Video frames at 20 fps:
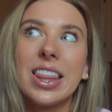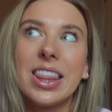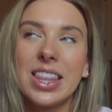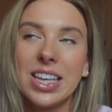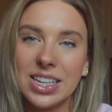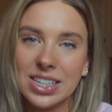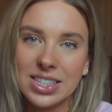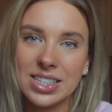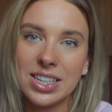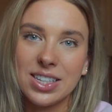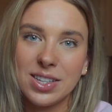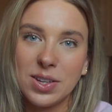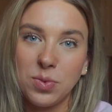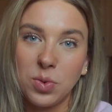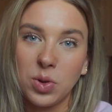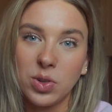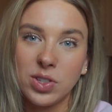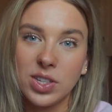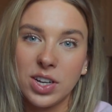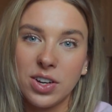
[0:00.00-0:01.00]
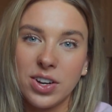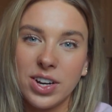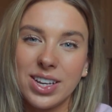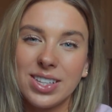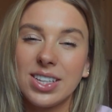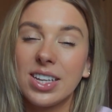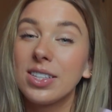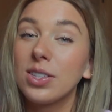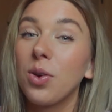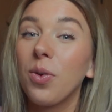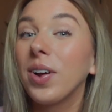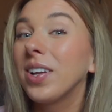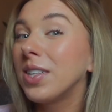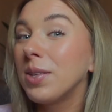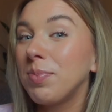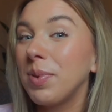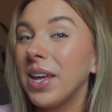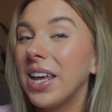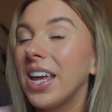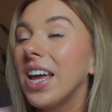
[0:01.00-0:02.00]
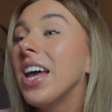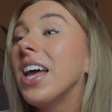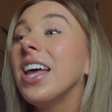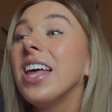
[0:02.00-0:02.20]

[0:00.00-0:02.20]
this Disney World series is going to be